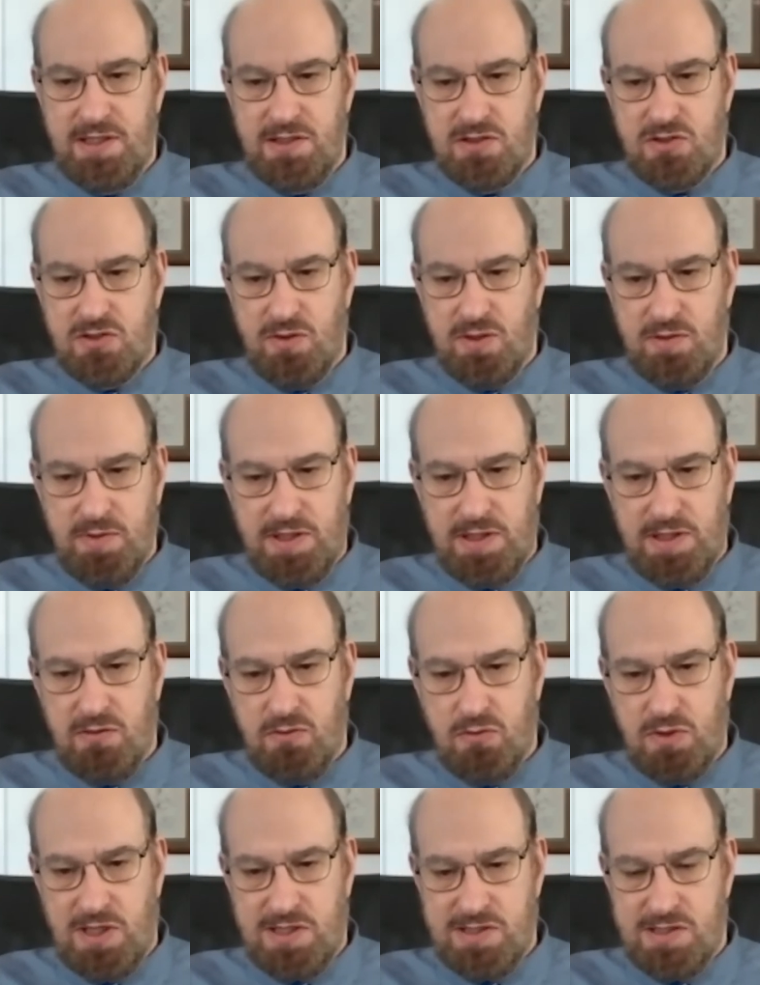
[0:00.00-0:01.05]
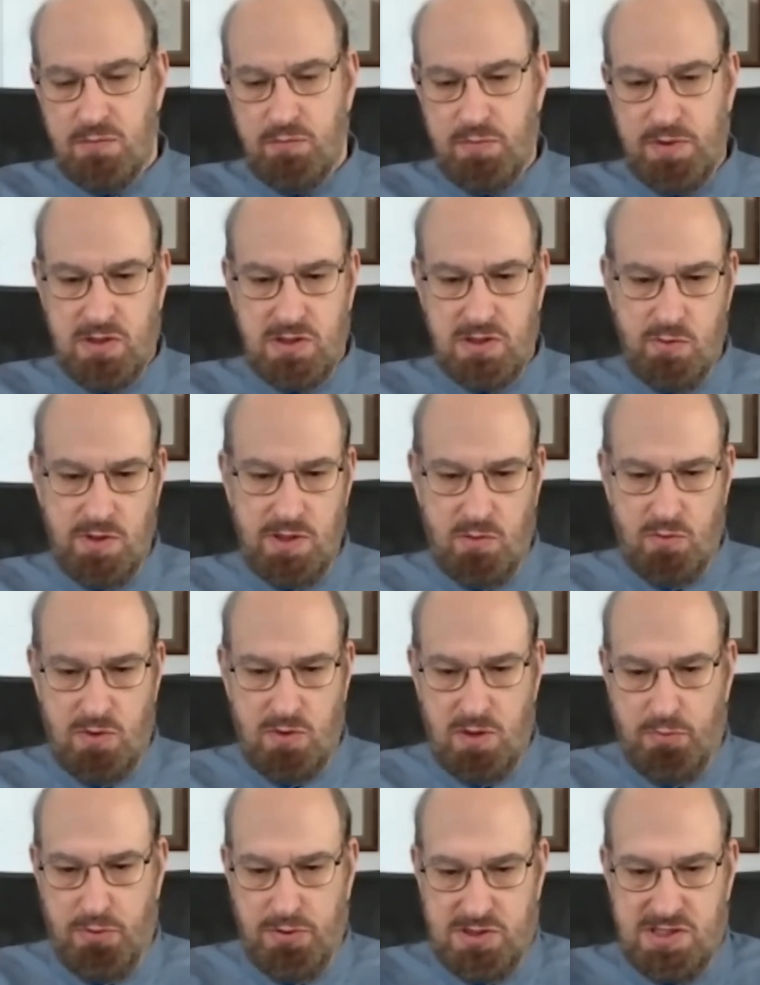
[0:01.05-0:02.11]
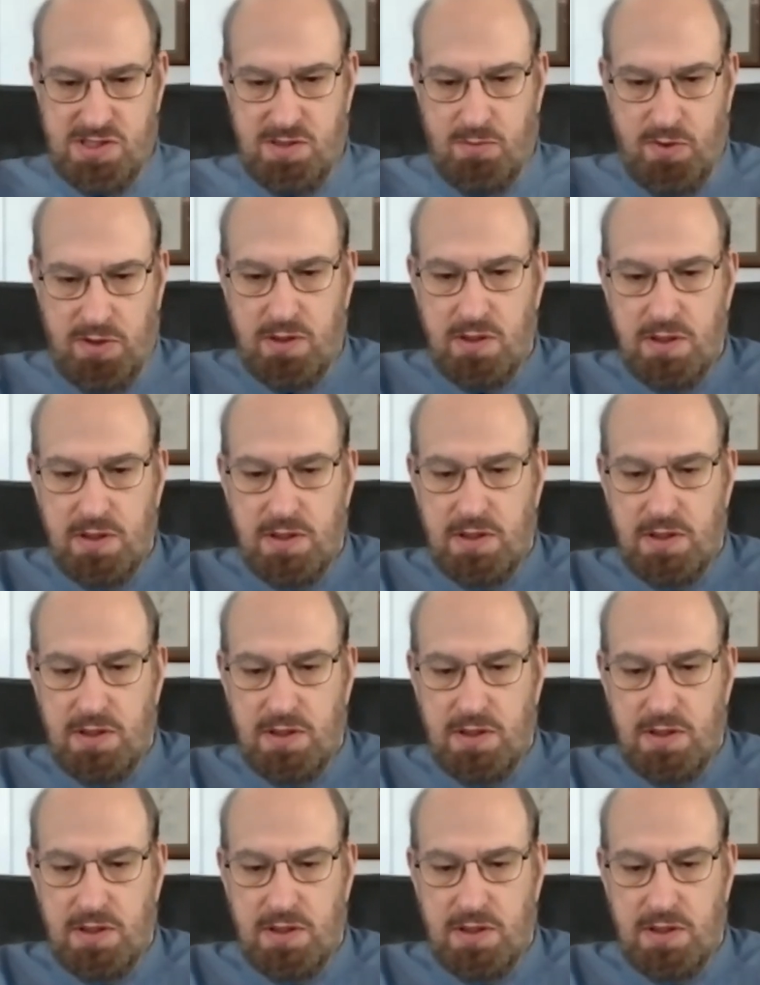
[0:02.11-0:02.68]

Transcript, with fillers: treatment and who doesn't, because we don't want to put someone